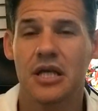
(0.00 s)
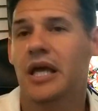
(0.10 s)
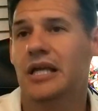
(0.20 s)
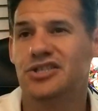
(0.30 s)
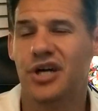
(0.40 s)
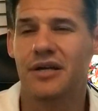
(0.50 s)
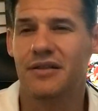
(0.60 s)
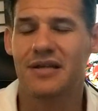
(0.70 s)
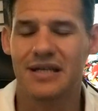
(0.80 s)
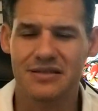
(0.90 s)
And
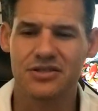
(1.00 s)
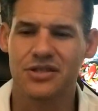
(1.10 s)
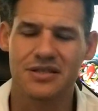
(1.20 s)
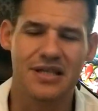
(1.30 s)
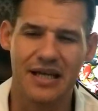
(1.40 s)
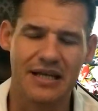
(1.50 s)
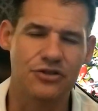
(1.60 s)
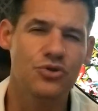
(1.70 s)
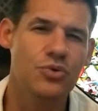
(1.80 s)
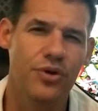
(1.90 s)
Jonathan had suggested he had like
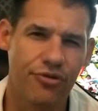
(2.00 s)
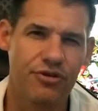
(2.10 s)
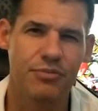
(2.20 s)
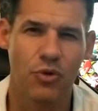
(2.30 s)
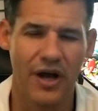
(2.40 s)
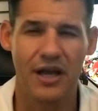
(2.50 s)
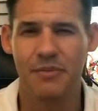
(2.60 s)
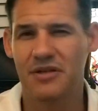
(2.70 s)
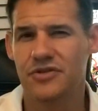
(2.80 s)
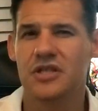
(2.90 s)
2 or 3 more
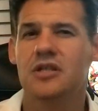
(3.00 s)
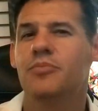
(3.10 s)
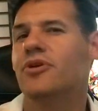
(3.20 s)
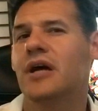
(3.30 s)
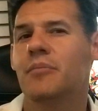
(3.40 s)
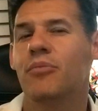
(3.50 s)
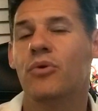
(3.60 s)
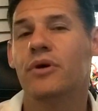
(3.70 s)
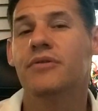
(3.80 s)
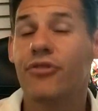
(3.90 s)
animators that he could bring on
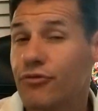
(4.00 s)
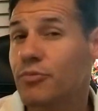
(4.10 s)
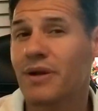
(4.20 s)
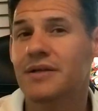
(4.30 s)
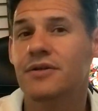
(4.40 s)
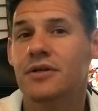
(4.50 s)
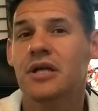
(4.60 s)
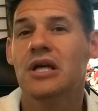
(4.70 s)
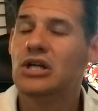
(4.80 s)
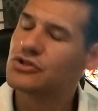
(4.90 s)
board through Blender.
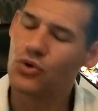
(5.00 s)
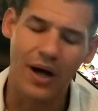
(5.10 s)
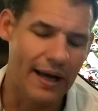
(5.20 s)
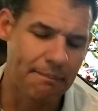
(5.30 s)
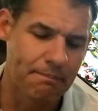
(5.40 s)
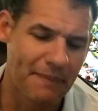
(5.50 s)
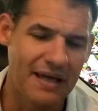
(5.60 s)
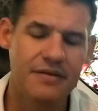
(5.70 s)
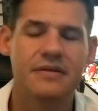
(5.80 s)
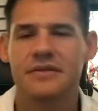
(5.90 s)
So I made
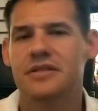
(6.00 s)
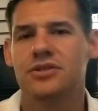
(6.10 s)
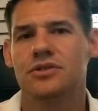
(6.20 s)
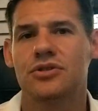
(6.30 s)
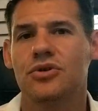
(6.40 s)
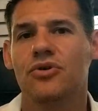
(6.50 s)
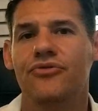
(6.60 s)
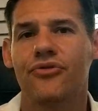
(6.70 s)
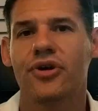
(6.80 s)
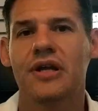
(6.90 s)
the decision to go
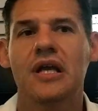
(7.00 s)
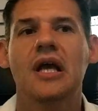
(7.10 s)
for it.